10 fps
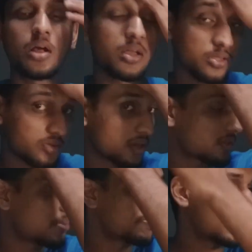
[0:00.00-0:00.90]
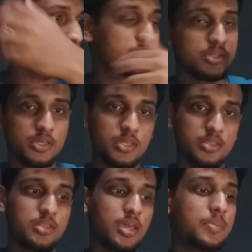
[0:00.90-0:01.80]
try to compare the
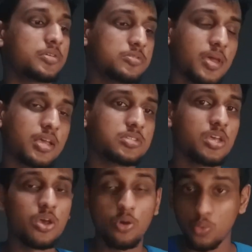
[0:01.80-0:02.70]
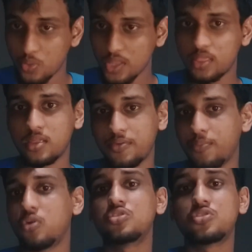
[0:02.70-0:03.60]
Airpods Max with the
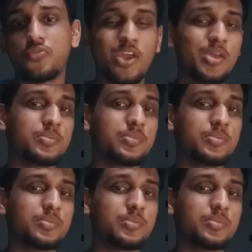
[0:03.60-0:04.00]
most famous,